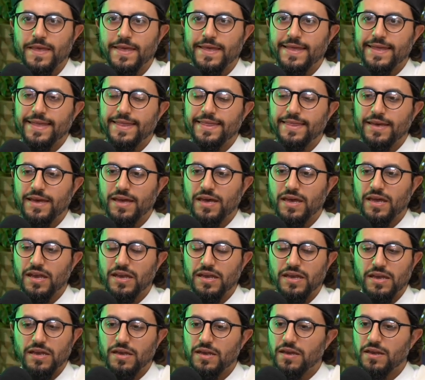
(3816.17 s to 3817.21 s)
that
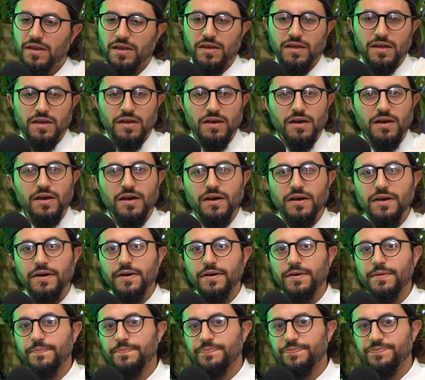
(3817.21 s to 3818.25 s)

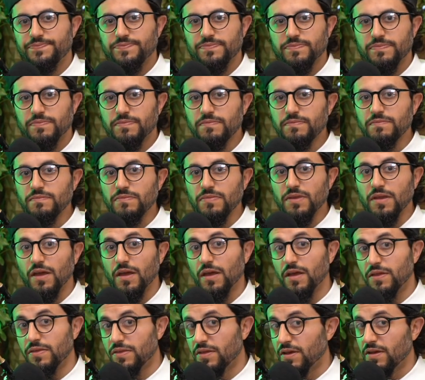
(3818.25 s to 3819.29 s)

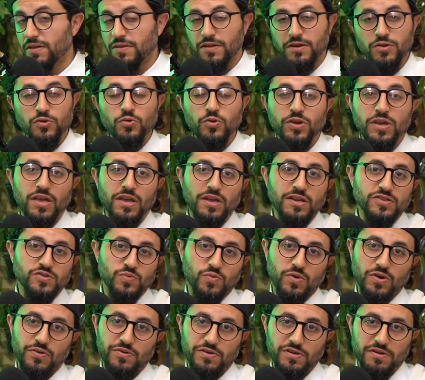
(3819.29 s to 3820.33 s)
the new king is
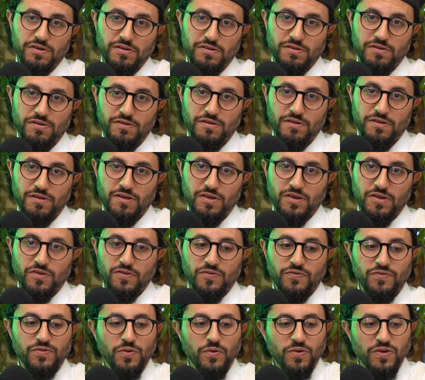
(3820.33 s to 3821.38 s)
worried.
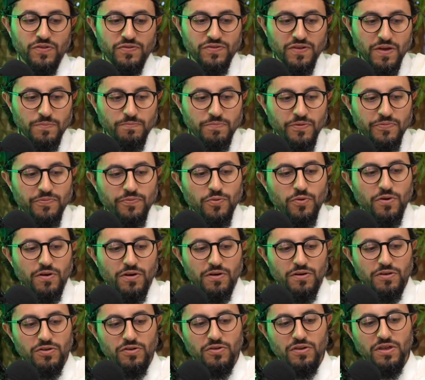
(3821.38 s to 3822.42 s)
So he said, before
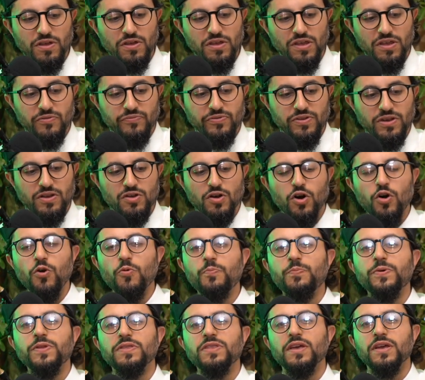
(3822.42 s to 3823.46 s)
you even
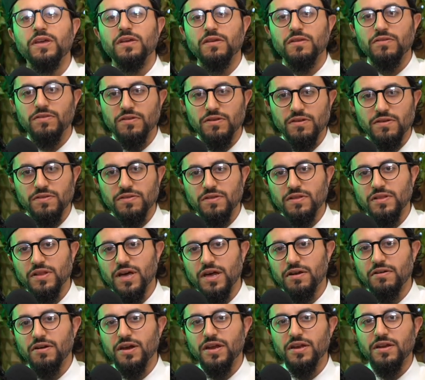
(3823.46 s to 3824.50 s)
open the
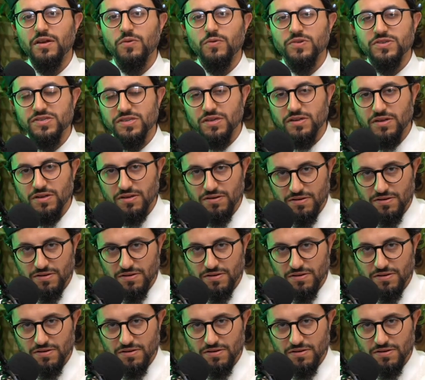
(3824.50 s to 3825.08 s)
letter, I know what's in it.